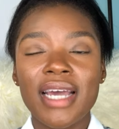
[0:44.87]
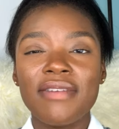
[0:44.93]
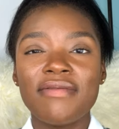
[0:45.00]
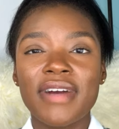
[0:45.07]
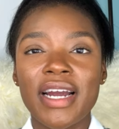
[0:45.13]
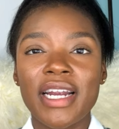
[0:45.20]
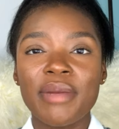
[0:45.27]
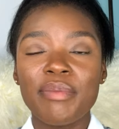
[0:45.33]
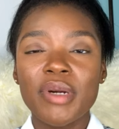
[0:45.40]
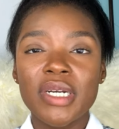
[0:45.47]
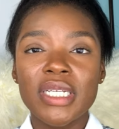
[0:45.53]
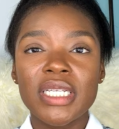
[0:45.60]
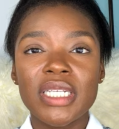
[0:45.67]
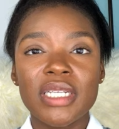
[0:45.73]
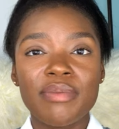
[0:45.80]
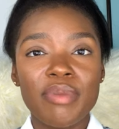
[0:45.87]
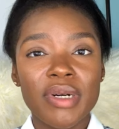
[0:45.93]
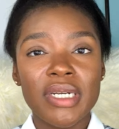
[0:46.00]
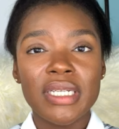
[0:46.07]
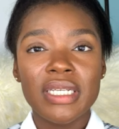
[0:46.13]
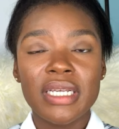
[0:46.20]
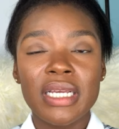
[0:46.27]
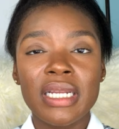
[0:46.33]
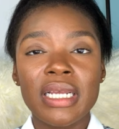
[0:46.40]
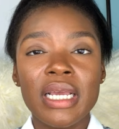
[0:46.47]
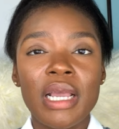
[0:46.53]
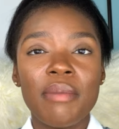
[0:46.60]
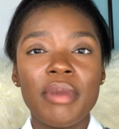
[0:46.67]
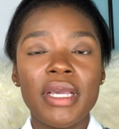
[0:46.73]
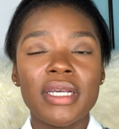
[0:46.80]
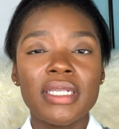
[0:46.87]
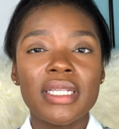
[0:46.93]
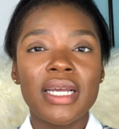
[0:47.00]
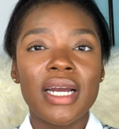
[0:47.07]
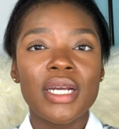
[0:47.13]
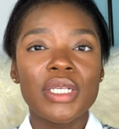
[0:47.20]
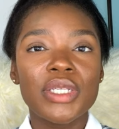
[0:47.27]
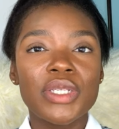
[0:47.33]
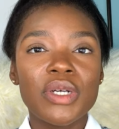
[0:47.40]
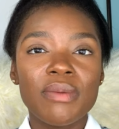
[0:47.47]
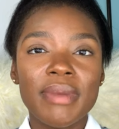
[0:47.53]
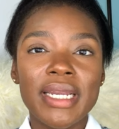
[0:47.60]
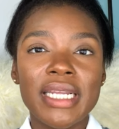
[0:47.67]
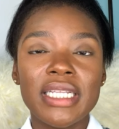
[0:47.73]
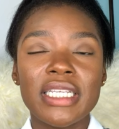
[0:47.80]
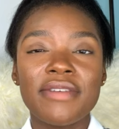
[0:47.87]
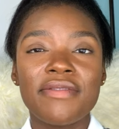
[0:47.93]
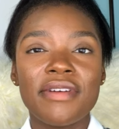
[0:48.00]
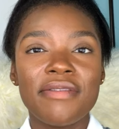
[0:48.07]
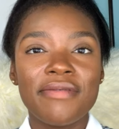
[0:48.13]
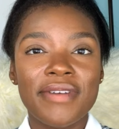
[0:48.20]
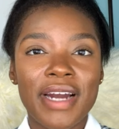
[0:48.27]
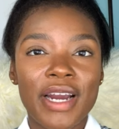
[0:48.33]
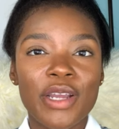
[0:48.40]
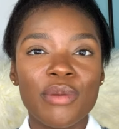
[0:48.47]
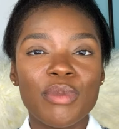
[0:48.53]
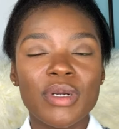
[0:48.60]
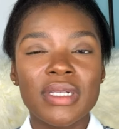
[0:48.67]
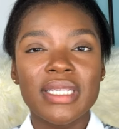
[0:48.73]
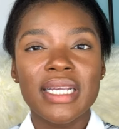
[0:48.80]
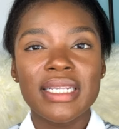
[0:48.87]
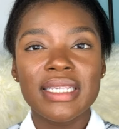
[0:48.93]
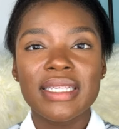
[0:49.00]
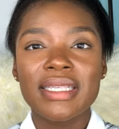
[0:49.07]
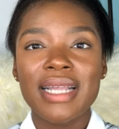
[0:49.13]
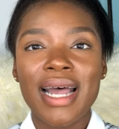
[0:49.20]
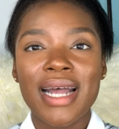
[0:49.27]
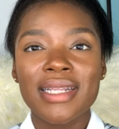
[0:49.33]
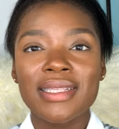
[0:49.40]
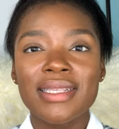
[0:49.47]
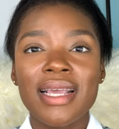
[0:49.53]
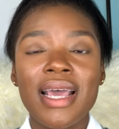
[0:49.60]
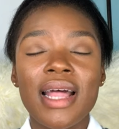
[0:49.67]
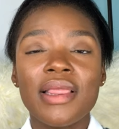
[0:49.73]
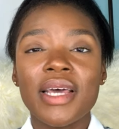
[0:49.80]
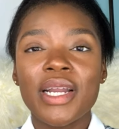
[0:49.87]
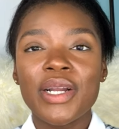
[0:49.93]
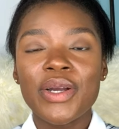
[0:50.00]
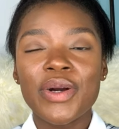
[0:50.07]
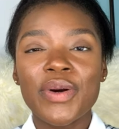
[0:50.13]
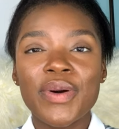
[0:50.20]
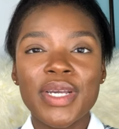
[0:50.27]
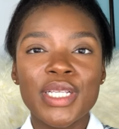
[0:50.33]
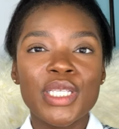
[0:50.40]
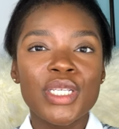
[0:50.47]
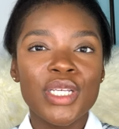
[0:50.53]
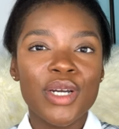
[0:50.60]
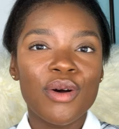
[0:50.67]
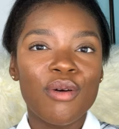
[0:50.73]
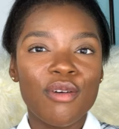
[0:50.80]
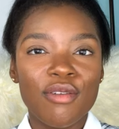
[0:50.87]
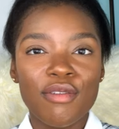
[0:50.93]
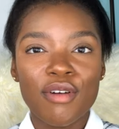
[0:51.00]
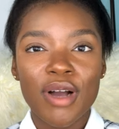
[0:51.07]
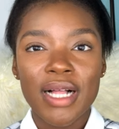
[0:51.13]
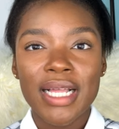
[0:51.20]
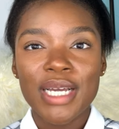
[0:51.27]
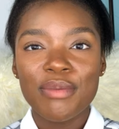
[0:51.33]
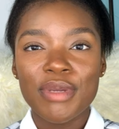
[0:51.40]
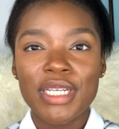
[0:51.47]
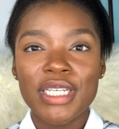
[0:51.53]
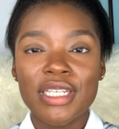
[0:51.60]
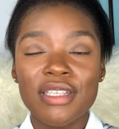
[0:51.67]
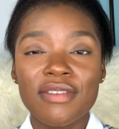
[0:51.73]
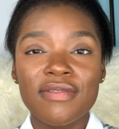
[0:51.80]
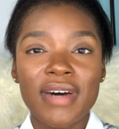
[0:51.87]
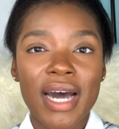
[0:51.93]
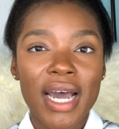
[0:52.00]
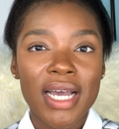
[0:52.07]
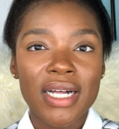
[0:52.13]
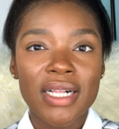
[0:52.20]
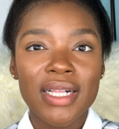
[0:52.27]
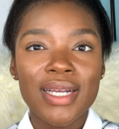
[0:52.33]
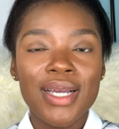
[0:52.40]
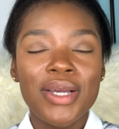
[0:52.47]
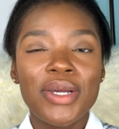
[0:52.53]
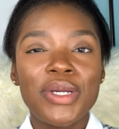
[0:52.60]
and vary person to person because there are so many different variables and stats that go into your overall admissions file.